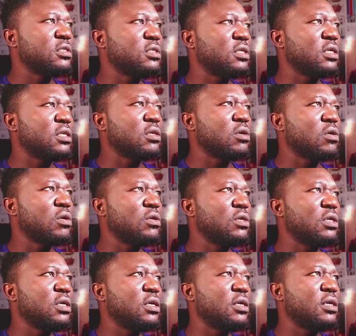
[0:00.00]
select the color
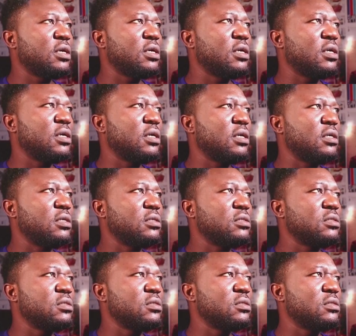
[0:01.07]
here and
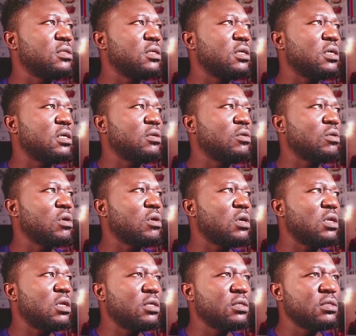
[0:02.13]
add no
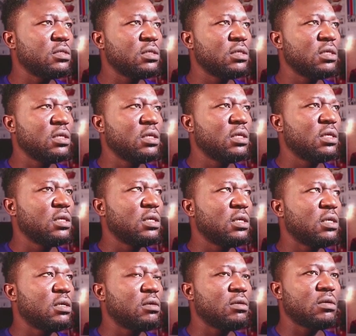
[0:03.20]
color.
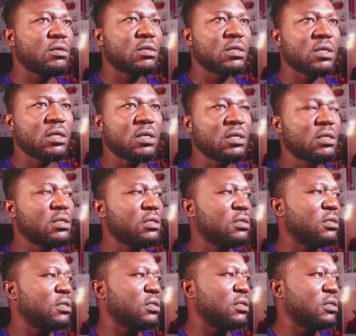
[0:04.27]
Okay,
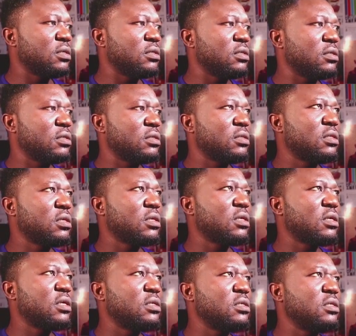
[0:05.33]
I
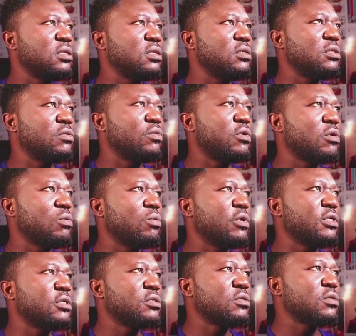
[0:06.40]
think I did it the wrong
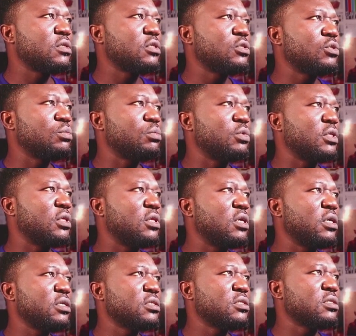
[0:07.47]
way. So this should be
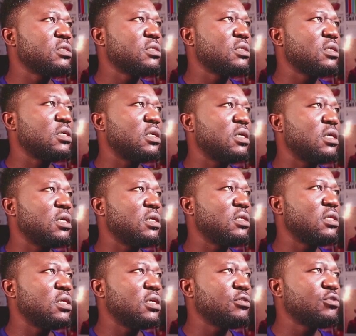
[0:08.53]
this,
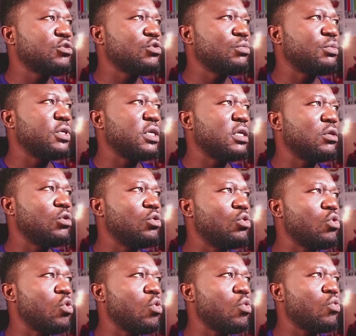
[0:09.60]
and this should be
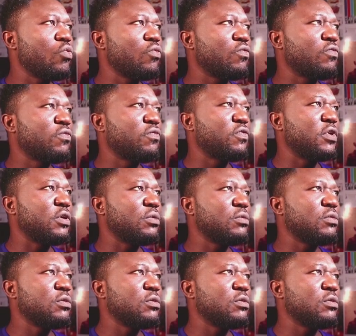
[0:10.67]
no fill.